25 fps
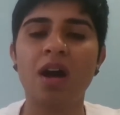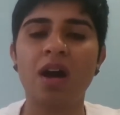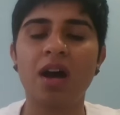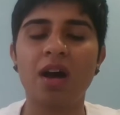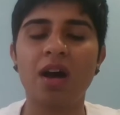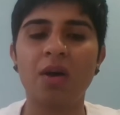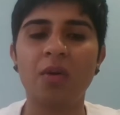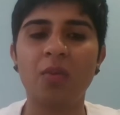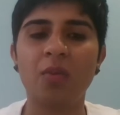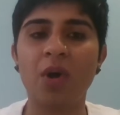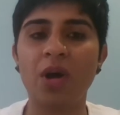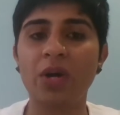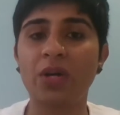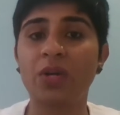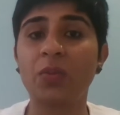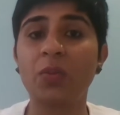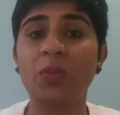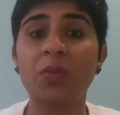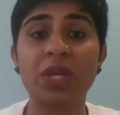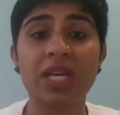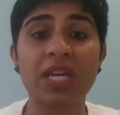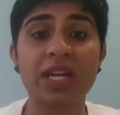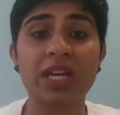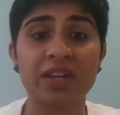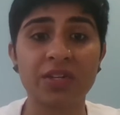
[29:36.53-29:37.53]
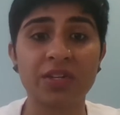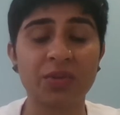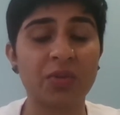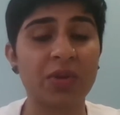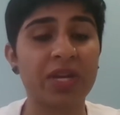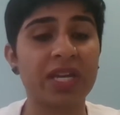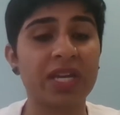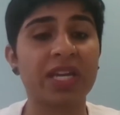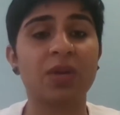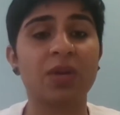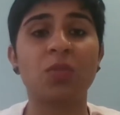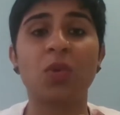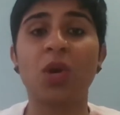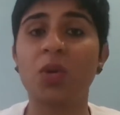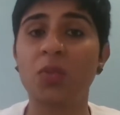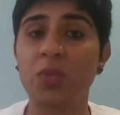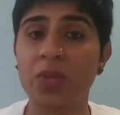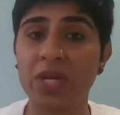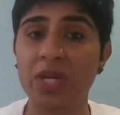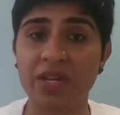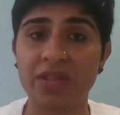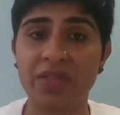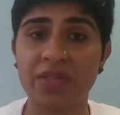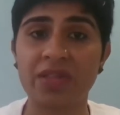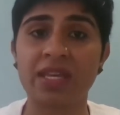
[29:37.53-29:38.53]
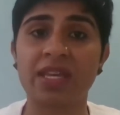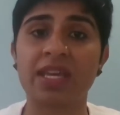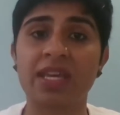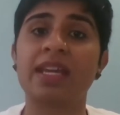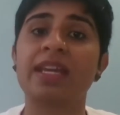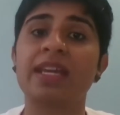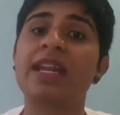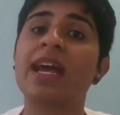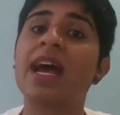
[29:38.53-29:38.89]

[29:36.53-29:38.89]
what we are doing and what we are thinking